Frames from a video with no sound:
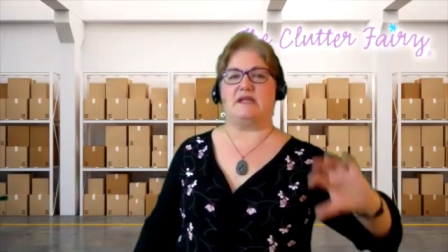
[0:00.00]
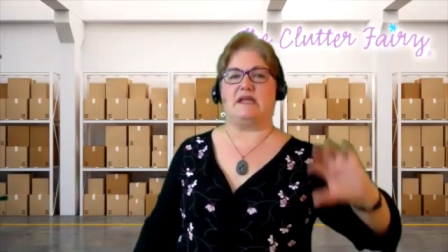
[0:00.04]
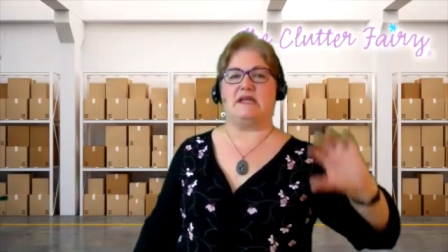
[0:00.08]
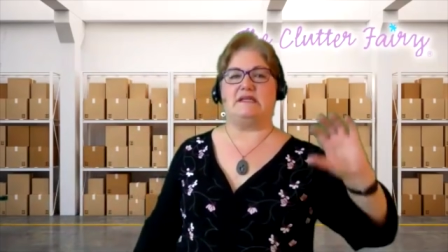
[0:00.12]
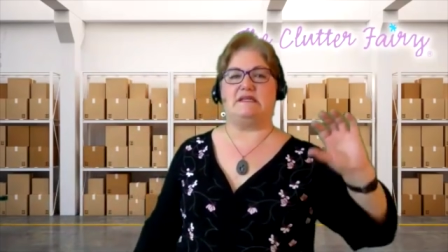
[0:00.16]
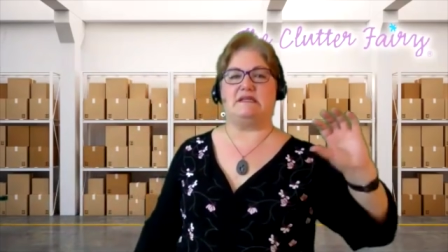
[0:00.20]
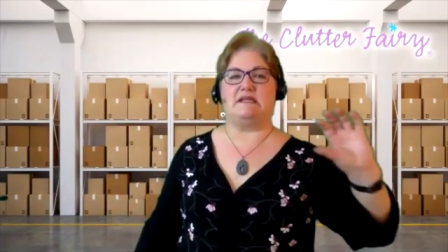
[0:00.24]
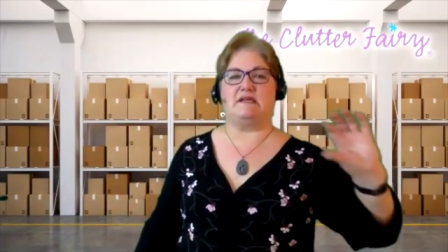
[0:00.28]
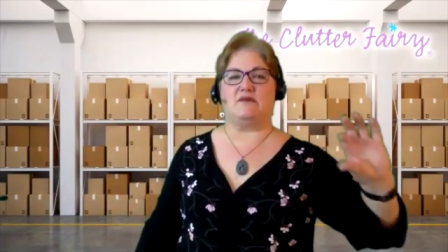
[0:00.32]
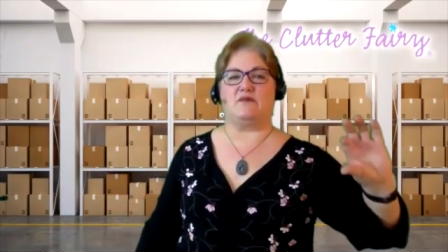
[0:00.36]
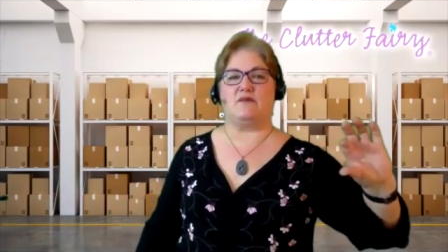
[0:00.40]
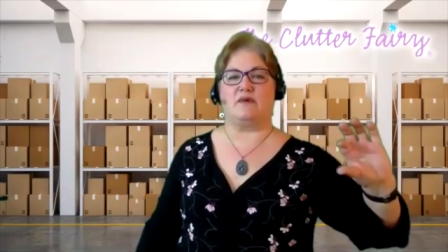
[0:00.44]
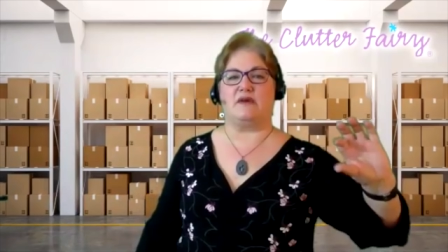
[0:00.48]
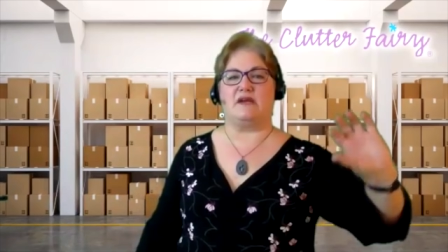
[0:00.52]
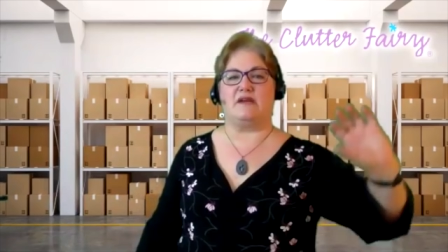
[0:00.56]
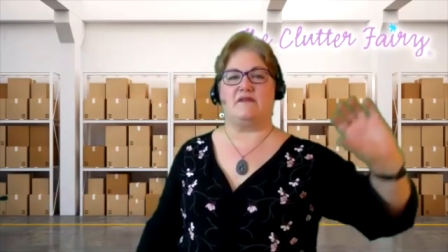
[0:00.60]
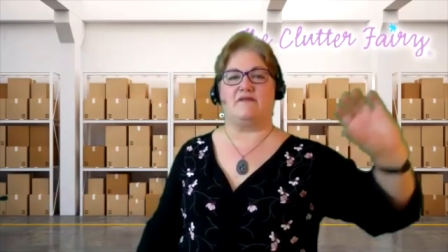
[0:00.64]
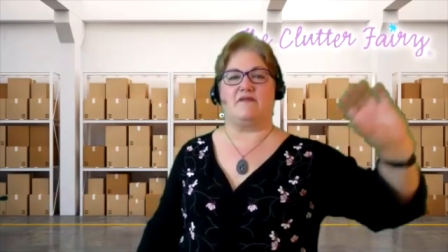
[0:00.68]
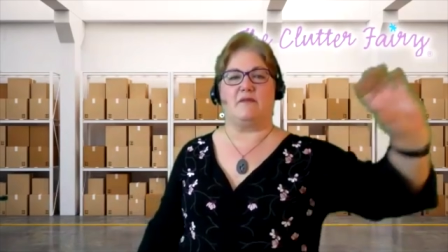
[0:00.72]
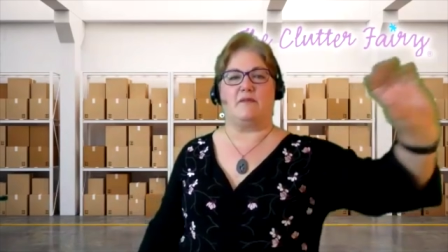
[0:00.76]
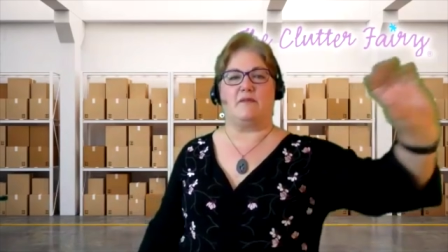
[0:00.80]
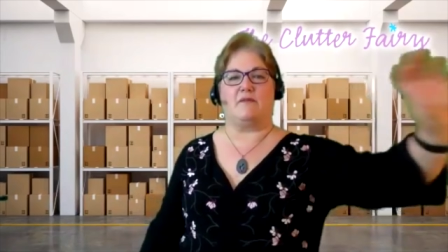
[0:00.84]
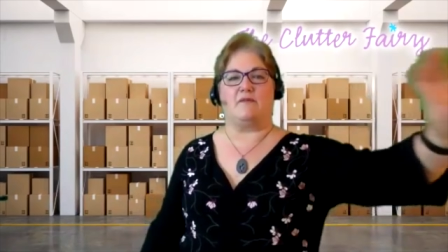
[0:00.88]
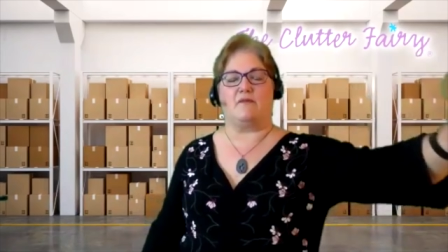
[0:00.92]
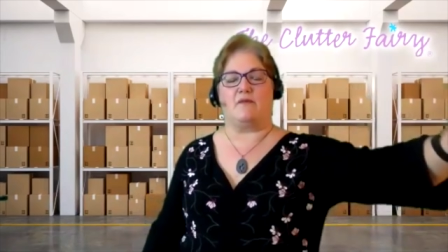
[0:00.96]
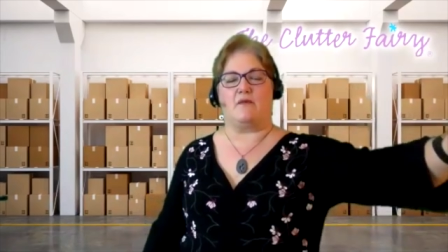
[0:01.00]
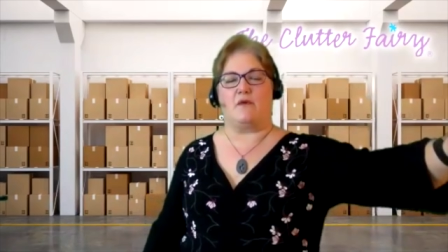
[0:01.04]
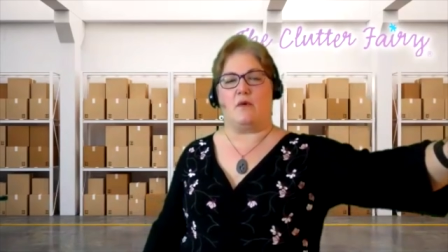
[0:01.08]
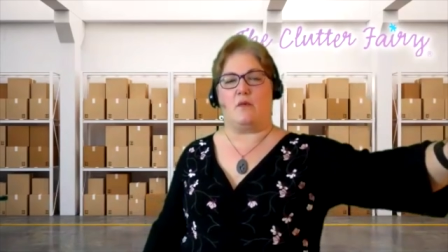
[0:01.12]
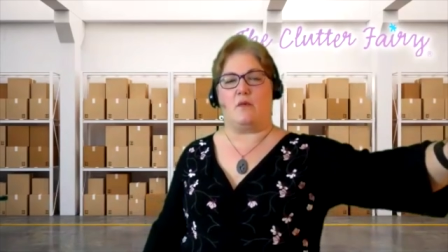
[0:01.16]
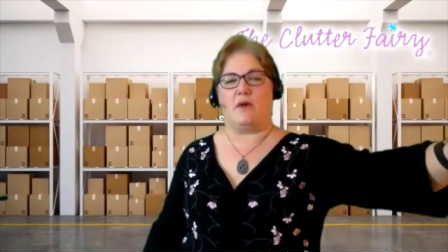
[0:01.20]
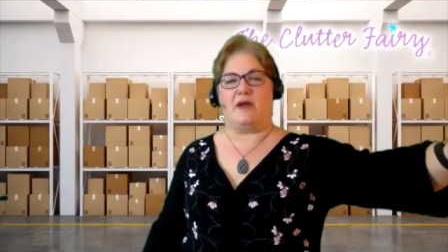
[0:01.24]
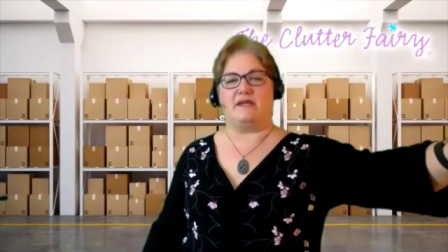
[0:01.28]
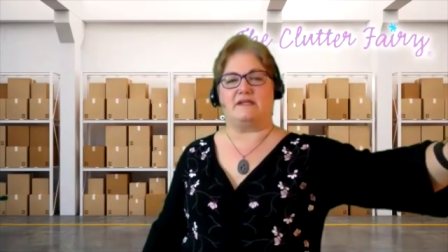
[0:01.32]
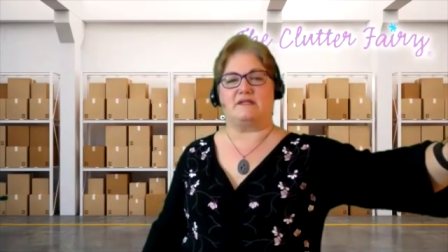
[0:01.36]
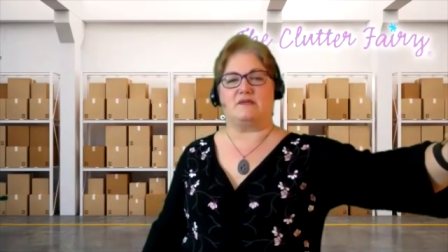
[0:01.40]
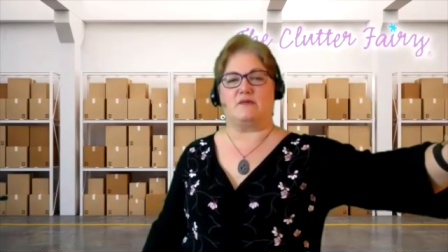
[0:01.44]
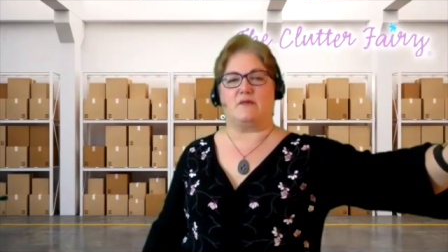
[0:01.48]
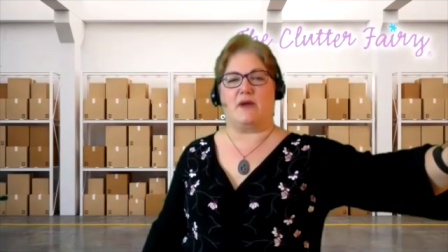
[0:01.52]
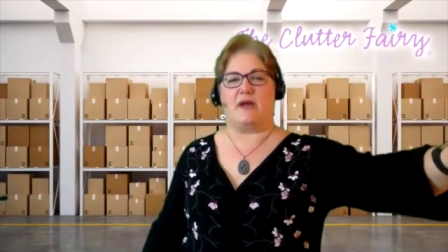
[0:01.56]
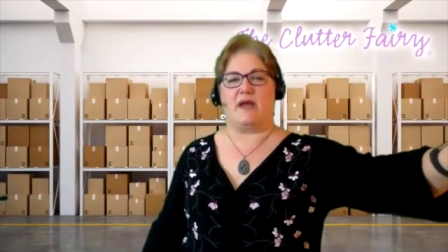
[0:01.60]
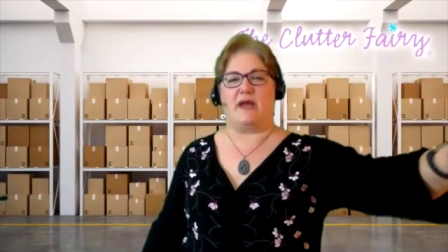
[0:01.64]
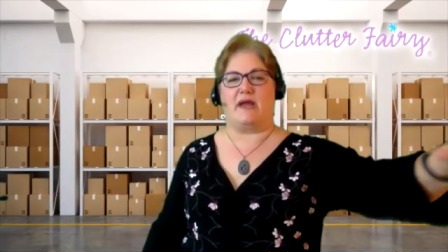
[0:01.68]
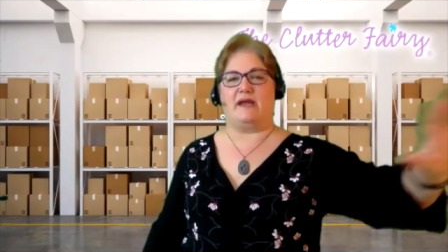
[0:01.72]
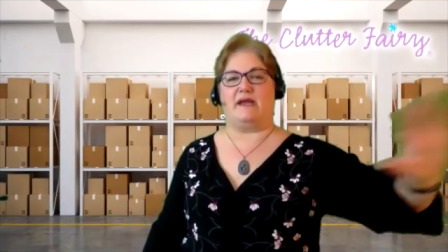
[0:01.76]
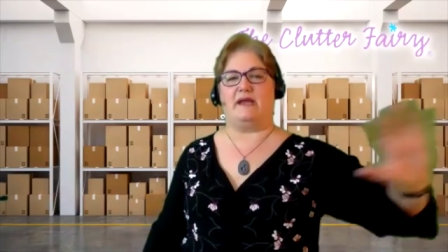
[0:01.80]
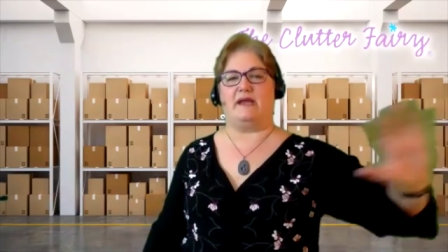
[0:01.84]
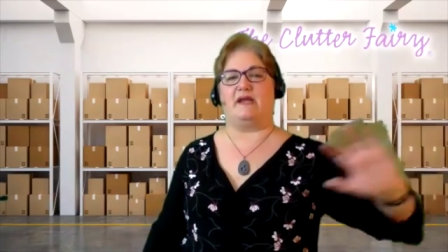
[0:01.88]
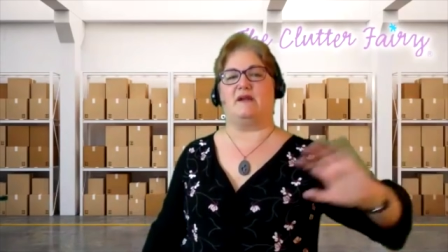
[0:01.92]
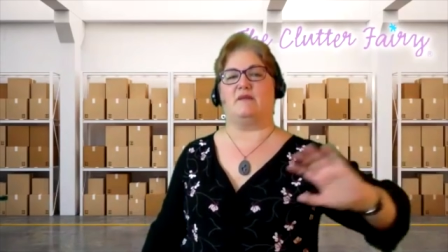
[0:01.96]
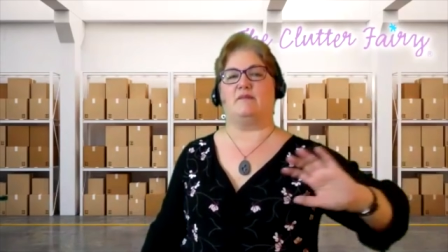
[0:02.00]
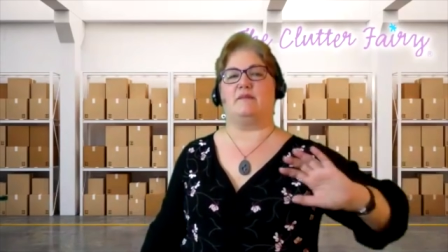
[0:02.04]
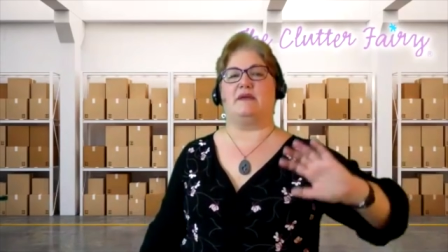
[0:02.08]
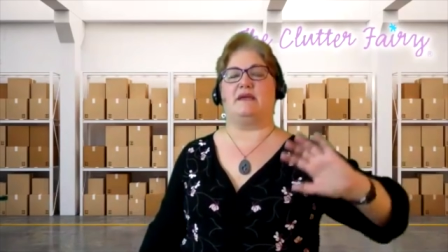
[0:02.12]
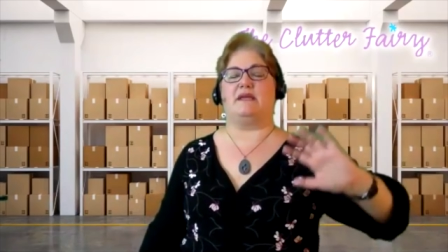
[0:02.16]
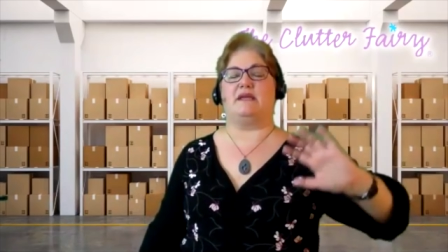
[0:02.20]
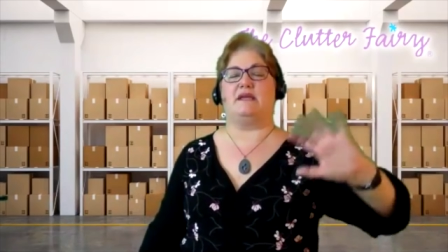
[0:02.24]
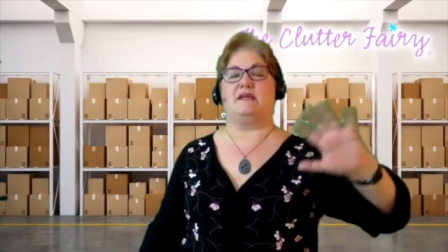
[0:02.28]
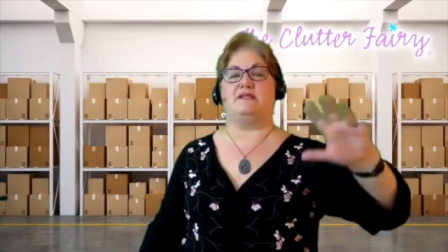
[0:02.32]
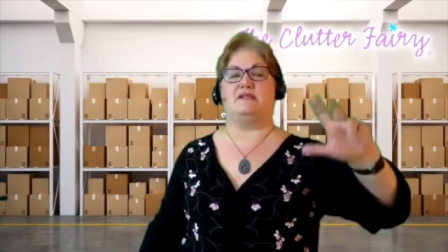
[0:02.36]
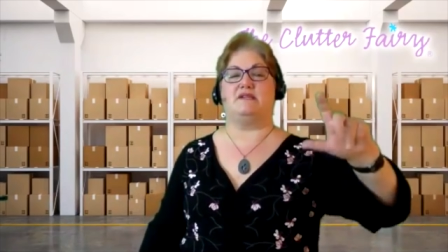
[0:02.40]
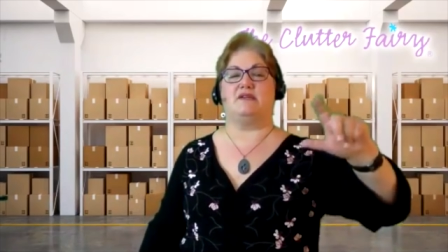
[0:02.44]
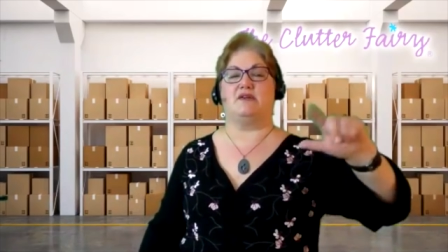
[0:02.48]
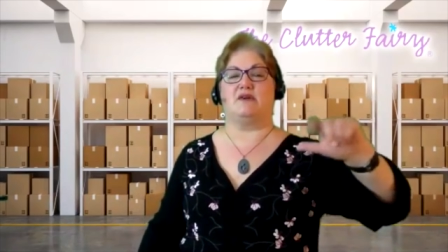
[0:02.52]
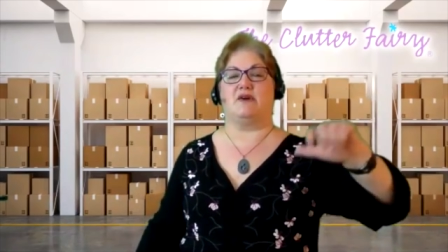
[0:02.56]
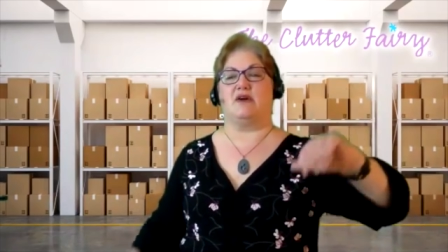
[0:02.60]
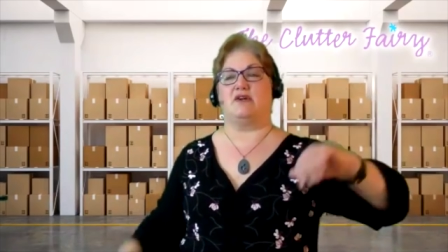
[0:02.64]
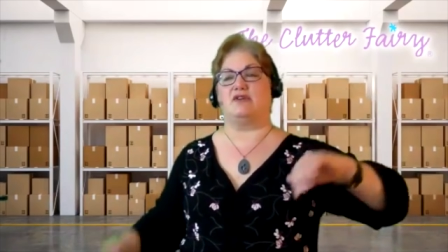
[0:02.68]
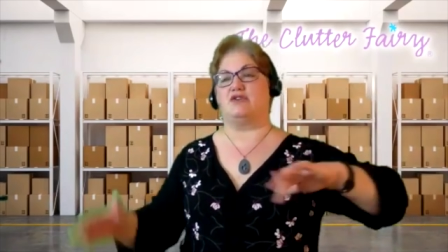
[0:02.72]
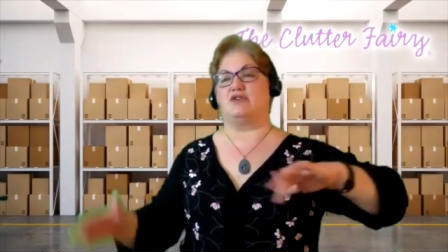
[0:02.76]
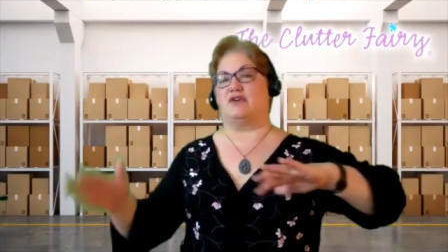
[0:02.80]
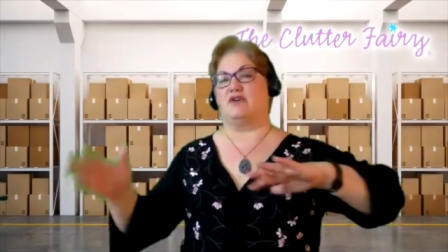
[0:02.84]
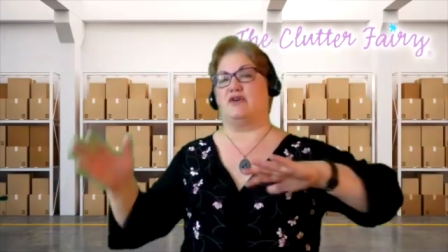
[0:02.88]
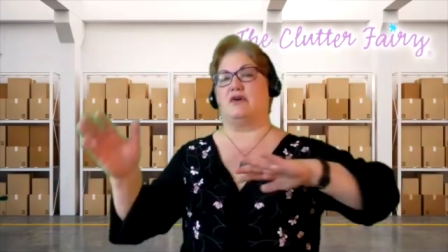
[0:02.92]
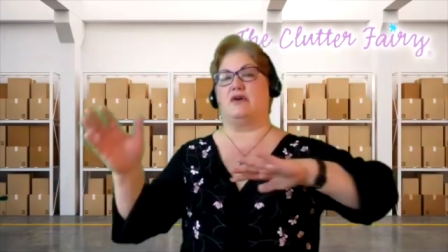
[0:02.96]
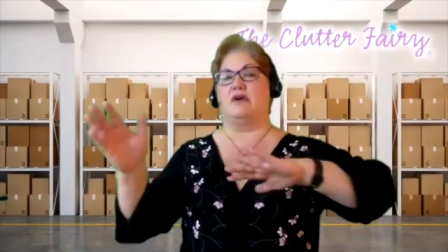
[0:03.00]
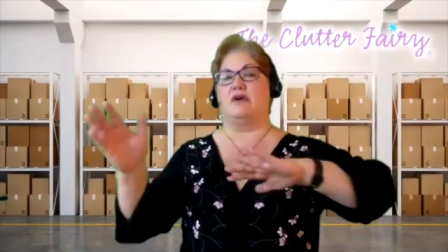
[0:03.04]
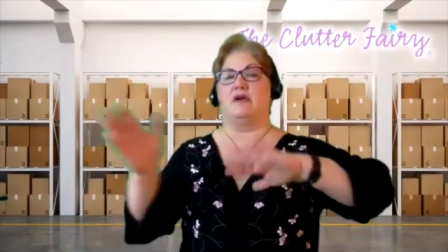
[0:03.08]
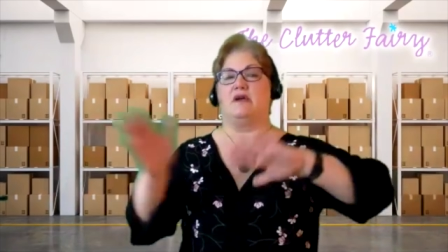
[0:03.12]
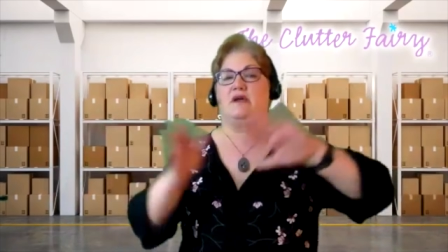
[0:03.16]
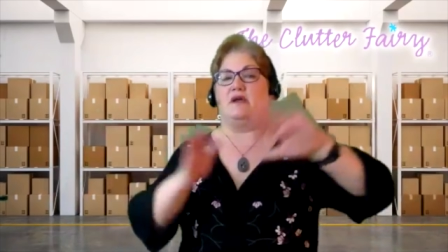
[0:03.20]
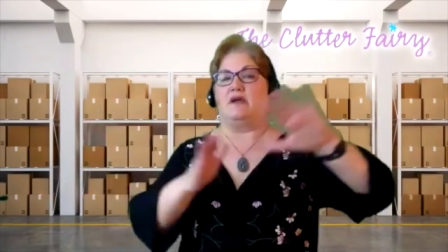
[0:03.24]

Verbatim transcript: easy to read from a ways away, it'll be easier as you're